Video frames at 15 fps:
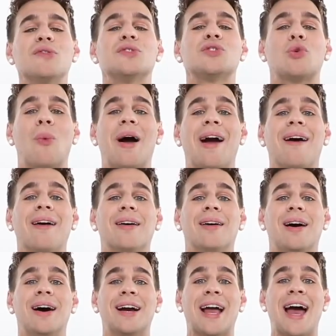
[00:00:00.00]
square
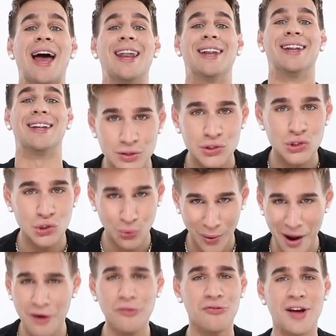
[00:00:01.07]
again.
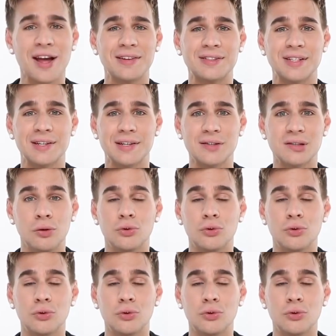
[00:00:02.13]
Square faces